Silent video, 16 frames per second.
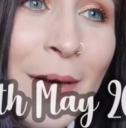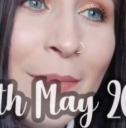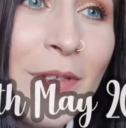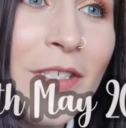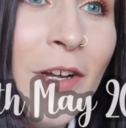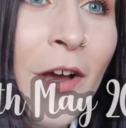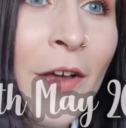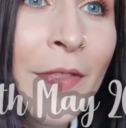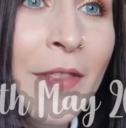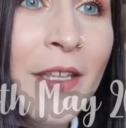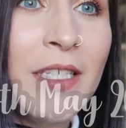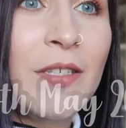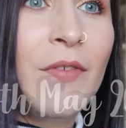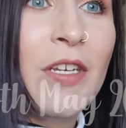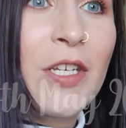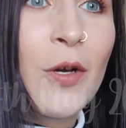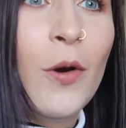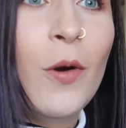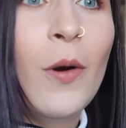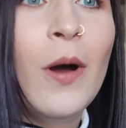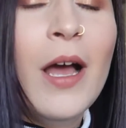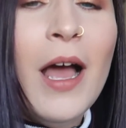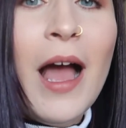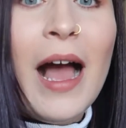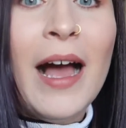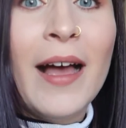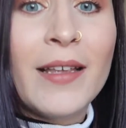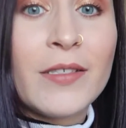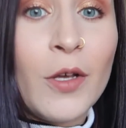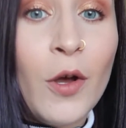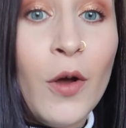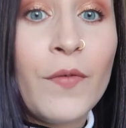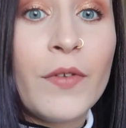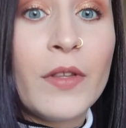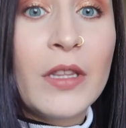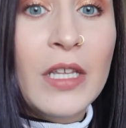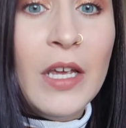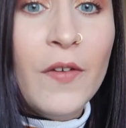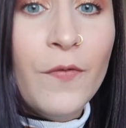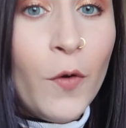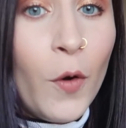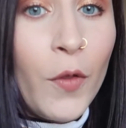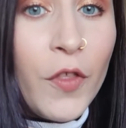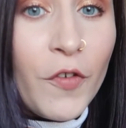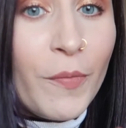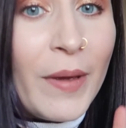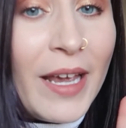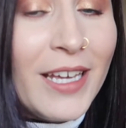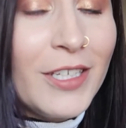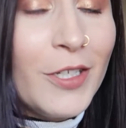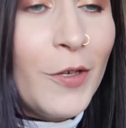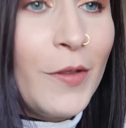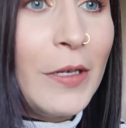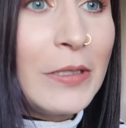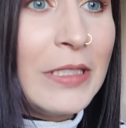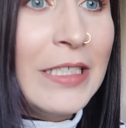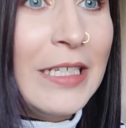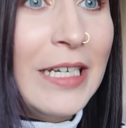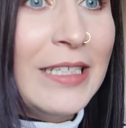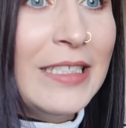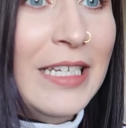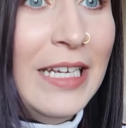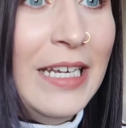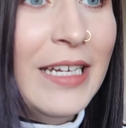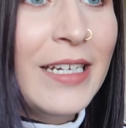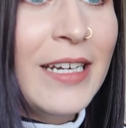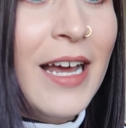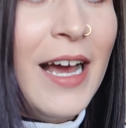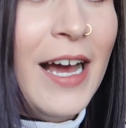I'm starting this video as of the 4th of May 2019,